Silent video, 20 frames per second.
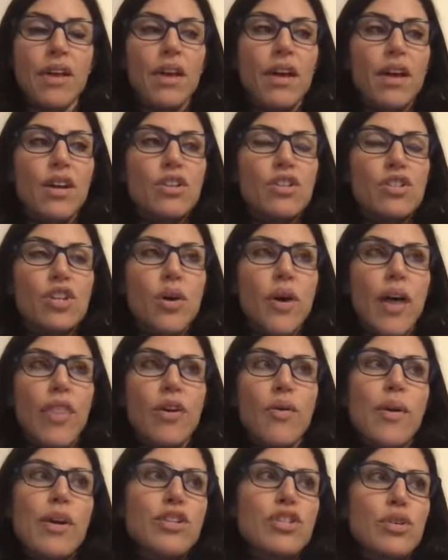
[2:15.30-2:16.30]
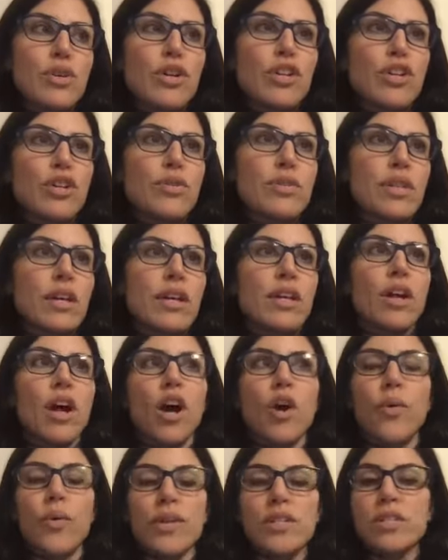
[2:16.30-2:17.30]
So other ways you can use it,
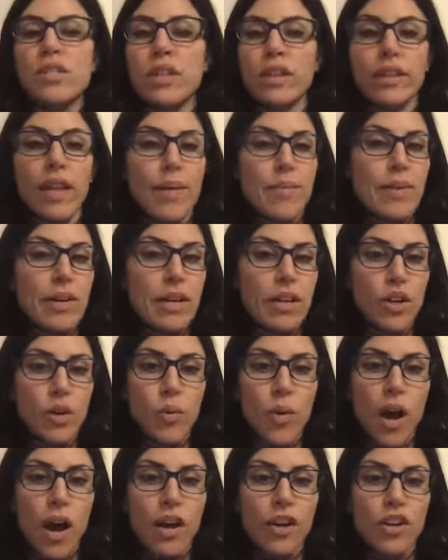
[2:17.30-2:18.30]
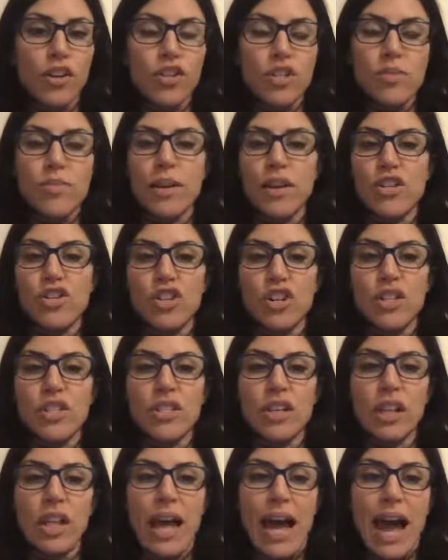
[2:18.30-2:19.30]
always lemon in your water, just make sure it's
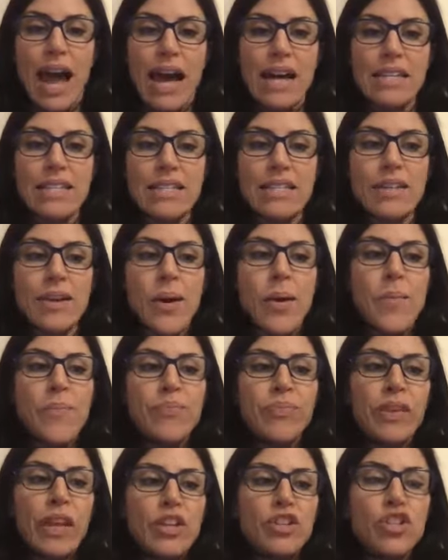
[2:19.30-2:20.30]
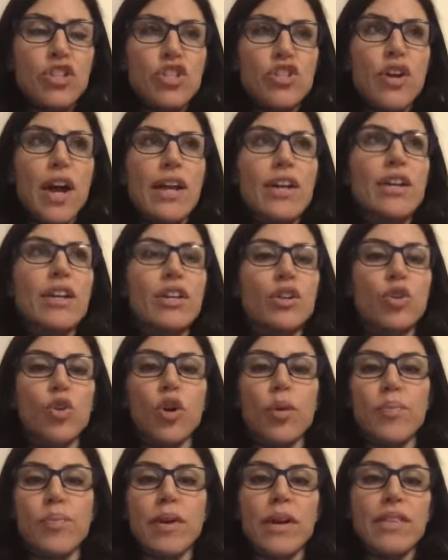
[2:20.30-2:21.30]
glass. And just try to
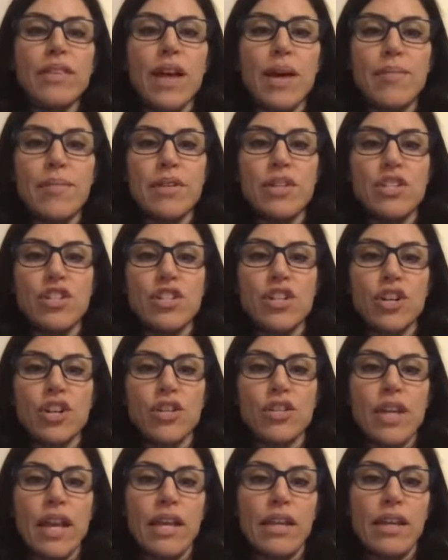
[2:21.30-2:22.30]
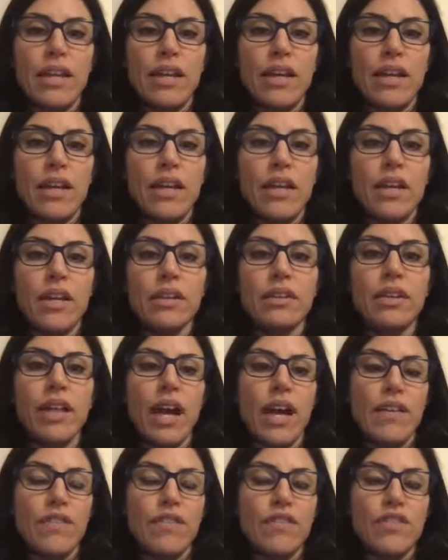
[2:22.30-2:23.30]
incorporate them into your daily
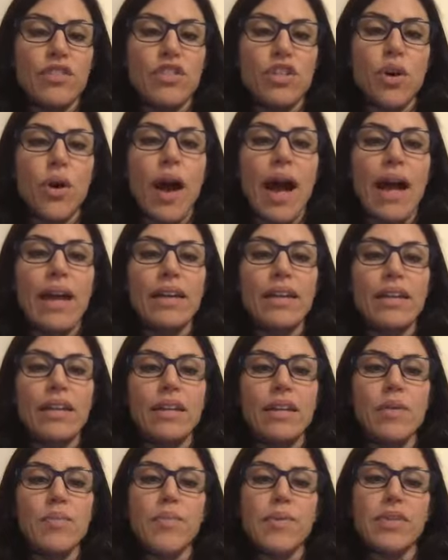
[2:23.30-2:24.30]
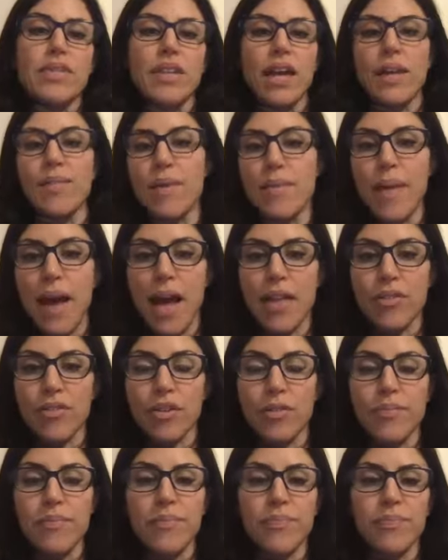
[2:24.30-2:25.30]
life. So I keep a set in my
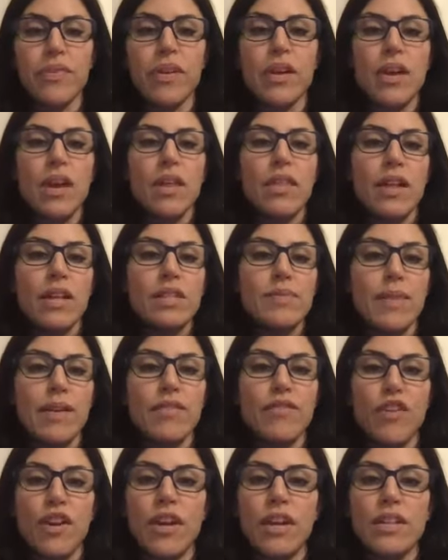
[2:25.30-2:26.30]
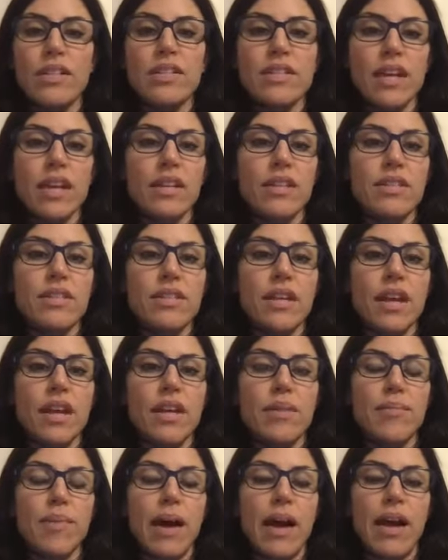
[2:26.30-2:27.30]
bathroom. That's my frankincense
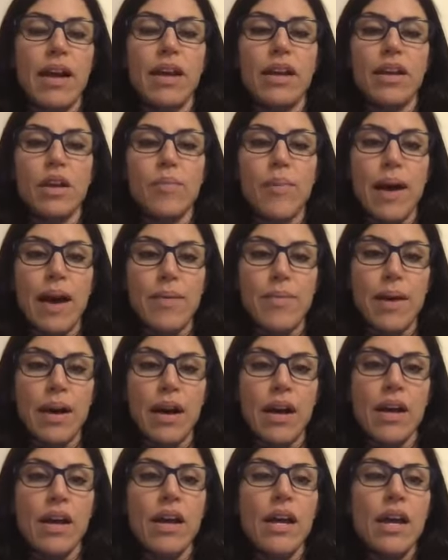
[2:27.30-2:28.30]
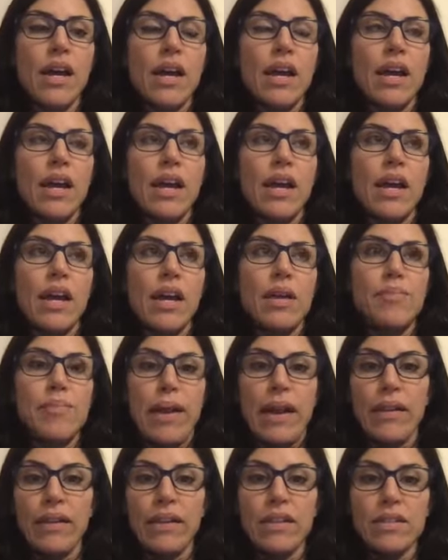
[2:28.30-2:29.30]
and my copaiba and
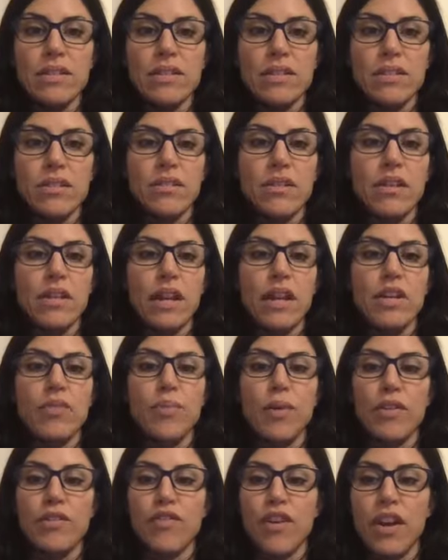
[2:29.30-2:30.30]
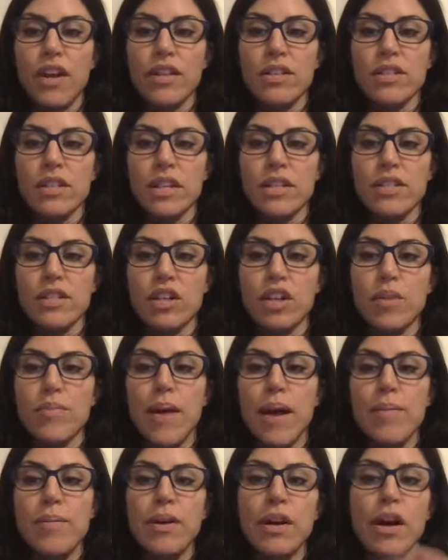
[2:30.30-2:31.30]
Balance. And I put frankincense and
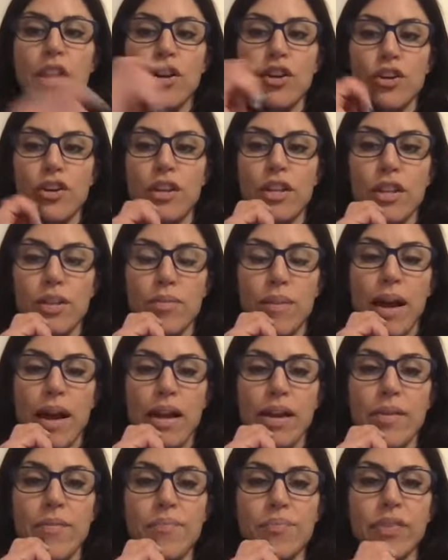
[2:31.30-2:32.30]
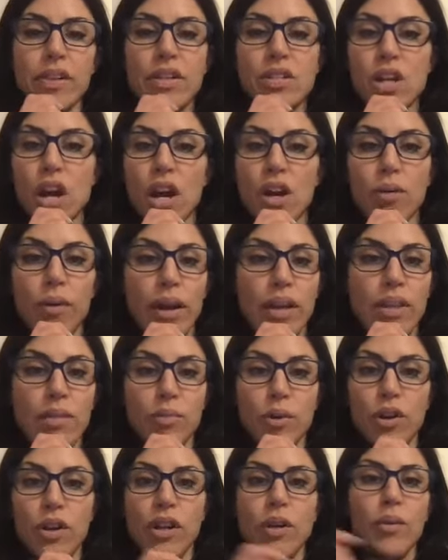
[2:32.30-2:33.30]
copaiba underneath my tongue right in the
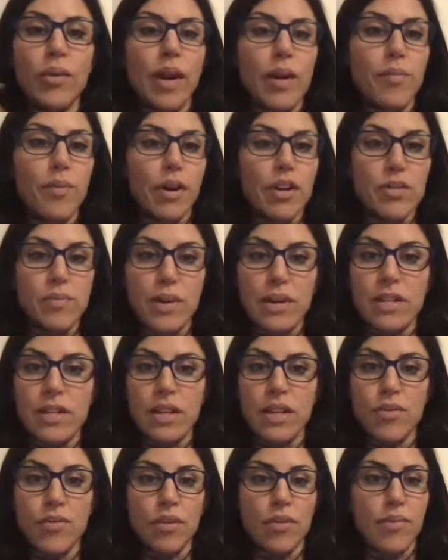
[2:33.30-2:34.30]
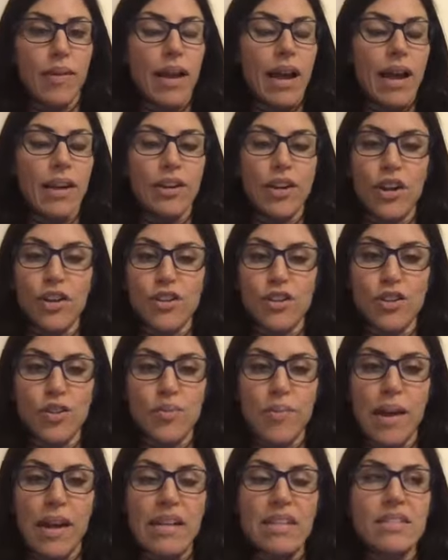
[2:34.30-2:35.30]
morning when I brush my teeth with my On Guard
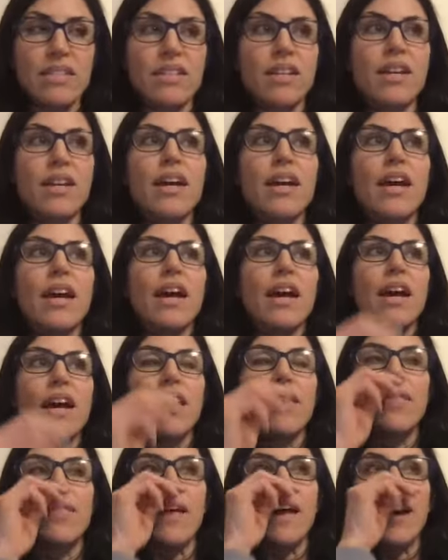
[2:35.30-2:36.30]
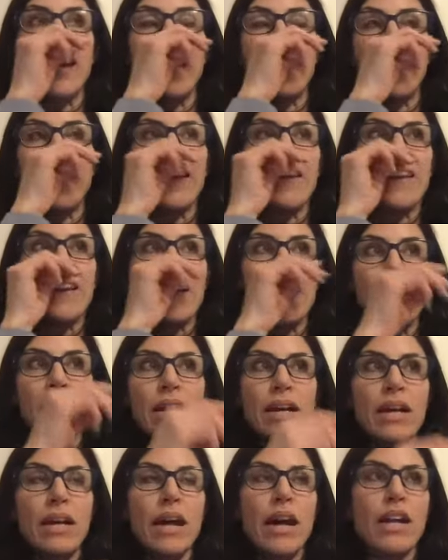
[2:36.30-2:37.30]
toothpaste. And then
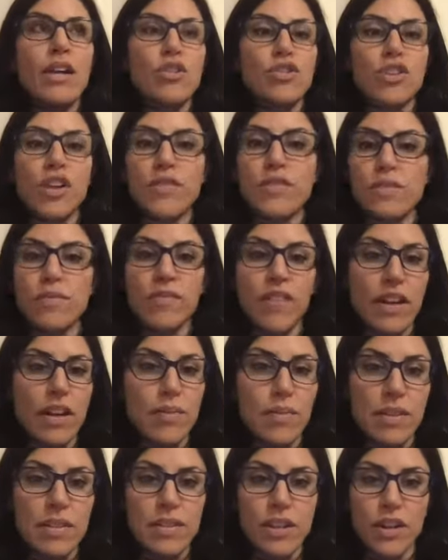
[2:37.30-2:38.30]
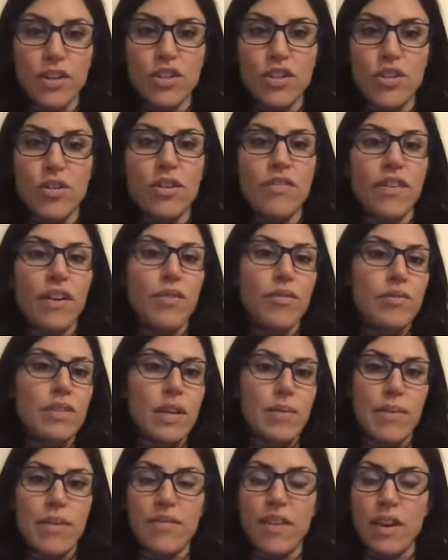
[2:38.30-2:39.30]
I usually have some vitamins there too if I
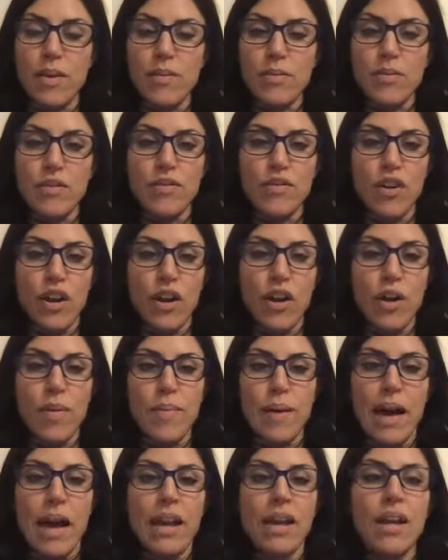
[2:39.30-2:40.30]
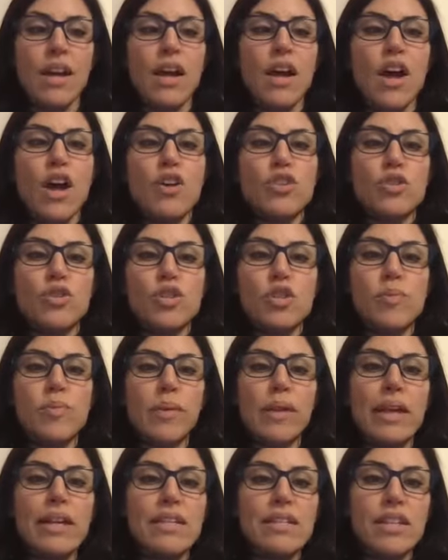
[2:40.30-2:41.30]
take my vitamins before I go to bed. So just
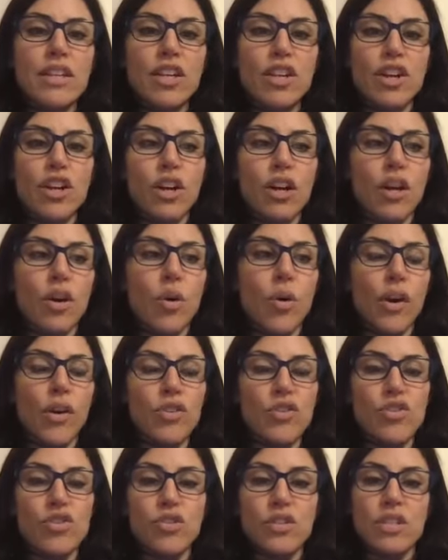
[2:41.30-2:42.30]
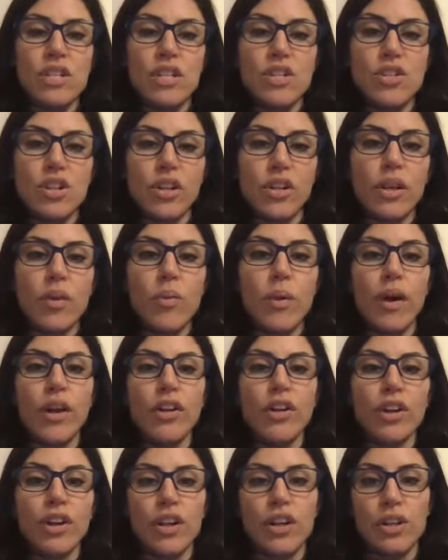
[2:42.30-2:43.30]
placing your oils strategically where
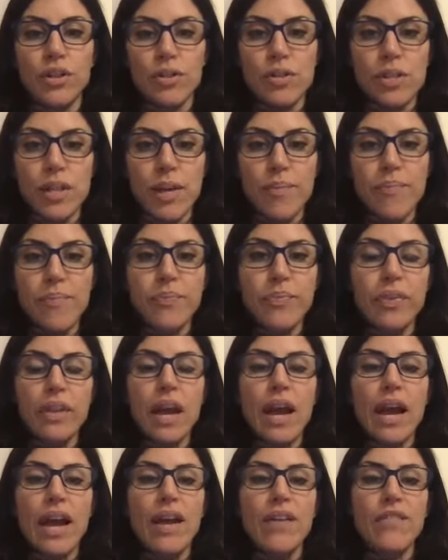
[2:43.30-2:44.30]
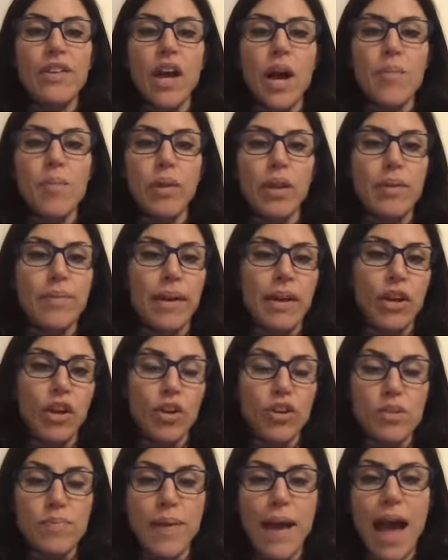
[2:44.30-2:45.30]
you're going to use them. I have a couple in my
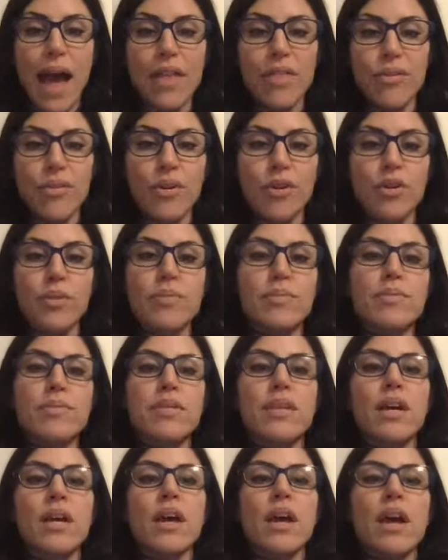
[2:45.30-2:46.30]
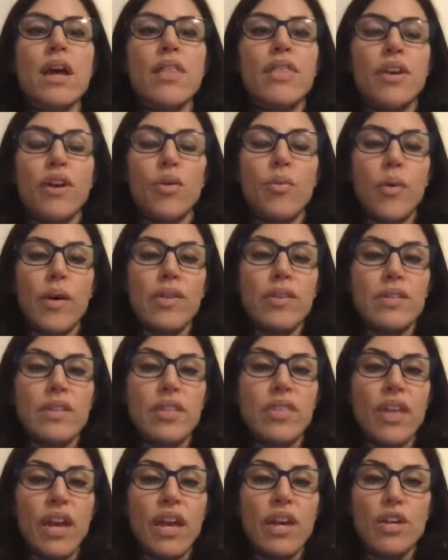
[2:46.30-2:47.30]
girls' bathrooms. There are ones
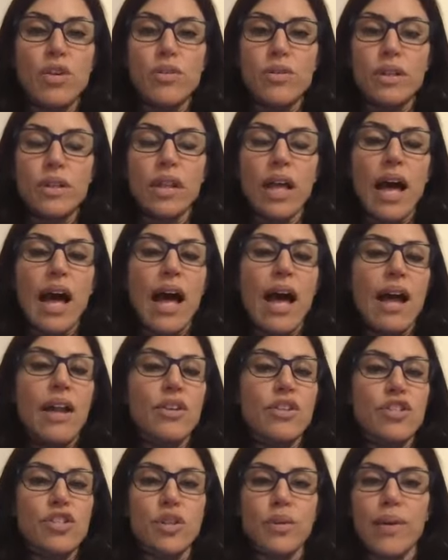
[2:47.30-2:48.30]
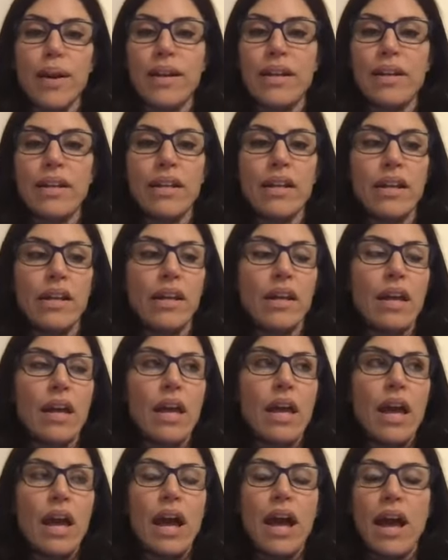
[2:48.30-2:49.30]
that they use a lot, Serenity,
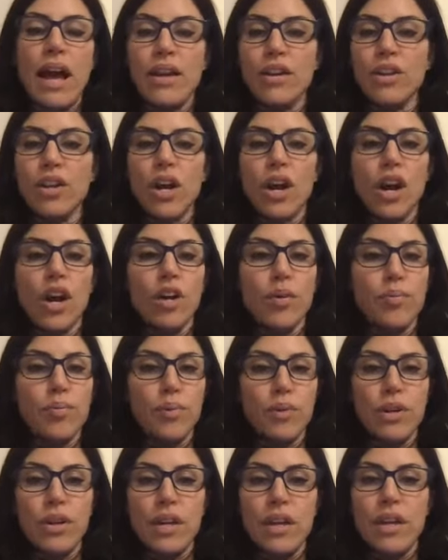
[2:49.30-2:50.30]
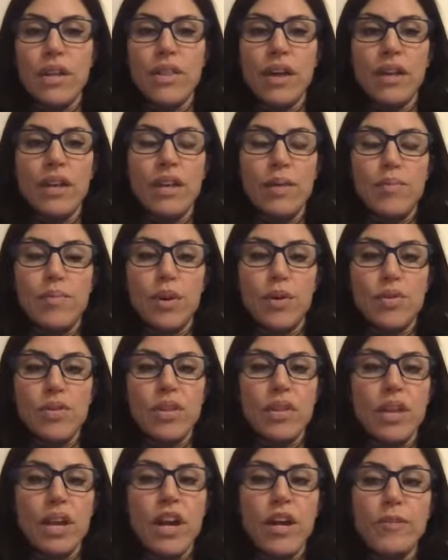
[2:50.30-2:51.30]
On Guard, Breathe. I keep those
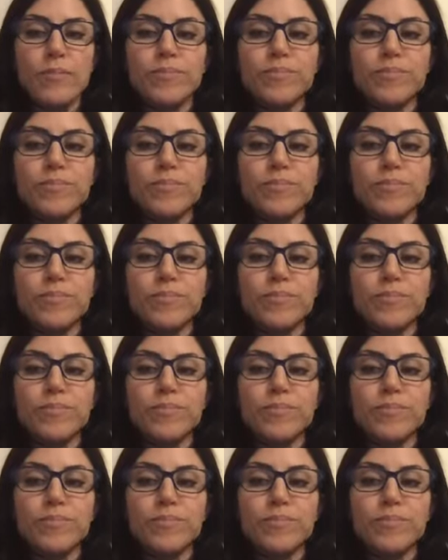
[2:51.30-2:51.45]
in there.